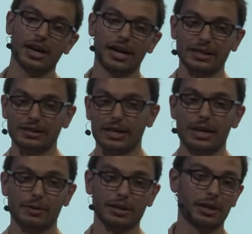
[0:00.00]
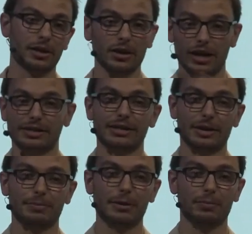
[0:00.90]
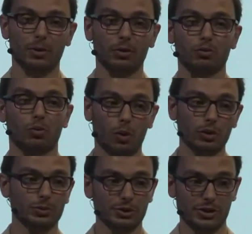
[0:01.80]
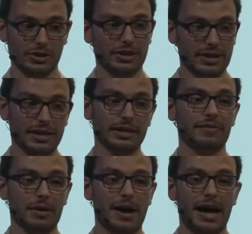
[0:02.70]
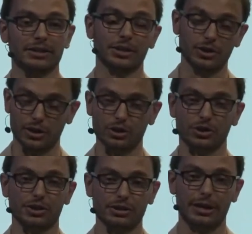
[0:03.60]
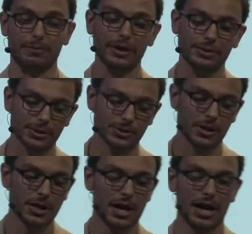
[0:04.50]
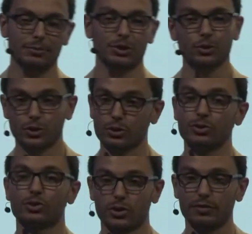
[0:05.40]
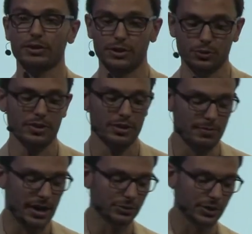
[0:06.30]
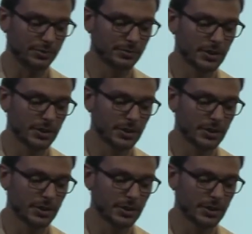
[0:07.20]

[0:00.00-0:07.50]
I can dynamically assign people roles which then give them access on a just-in-time basis um, to certain services within Boundary.